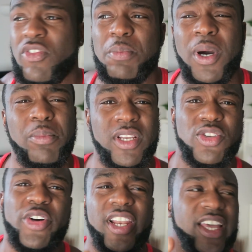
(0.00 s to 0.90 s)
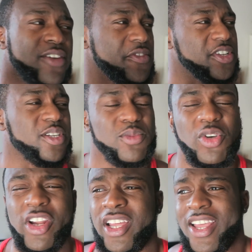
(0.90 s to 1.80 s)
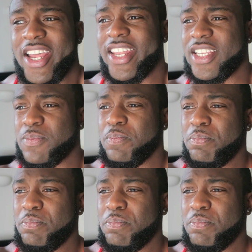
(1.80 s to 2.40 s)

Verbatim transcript: Every public toilet, every gym toilet, there's